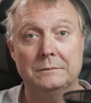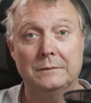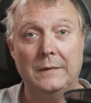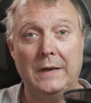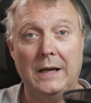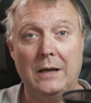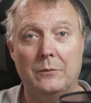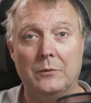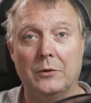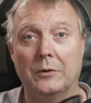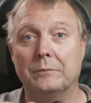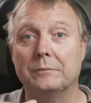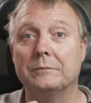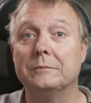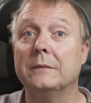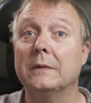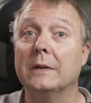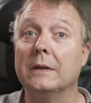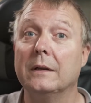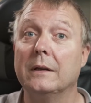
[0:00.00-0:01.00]
now done.
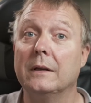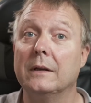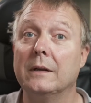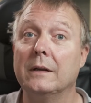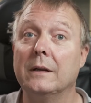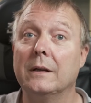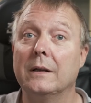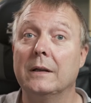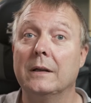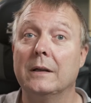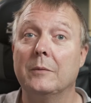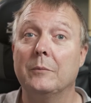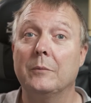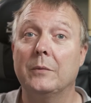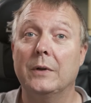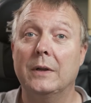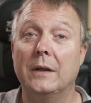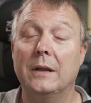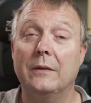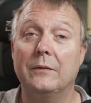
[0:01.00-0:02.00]

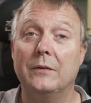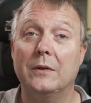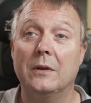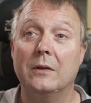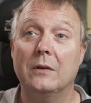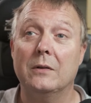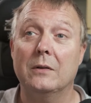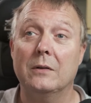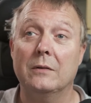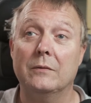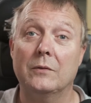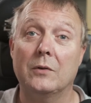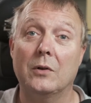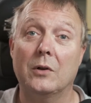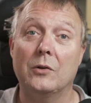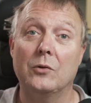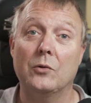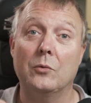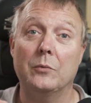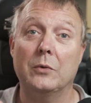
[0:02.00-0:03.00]
But if you've got
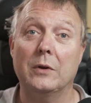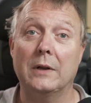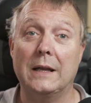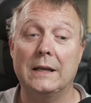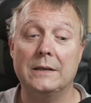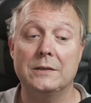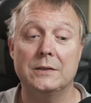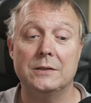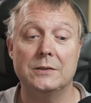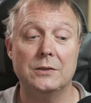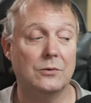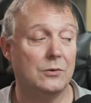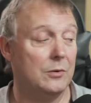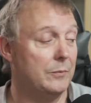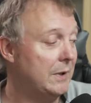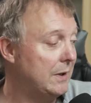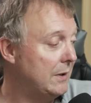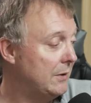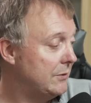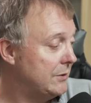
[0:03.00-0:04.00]
a number of lenses you're going to
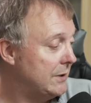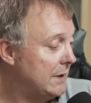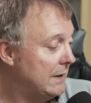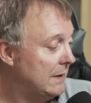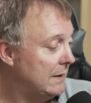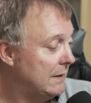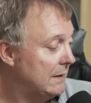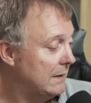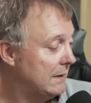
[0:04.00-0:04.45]
be using,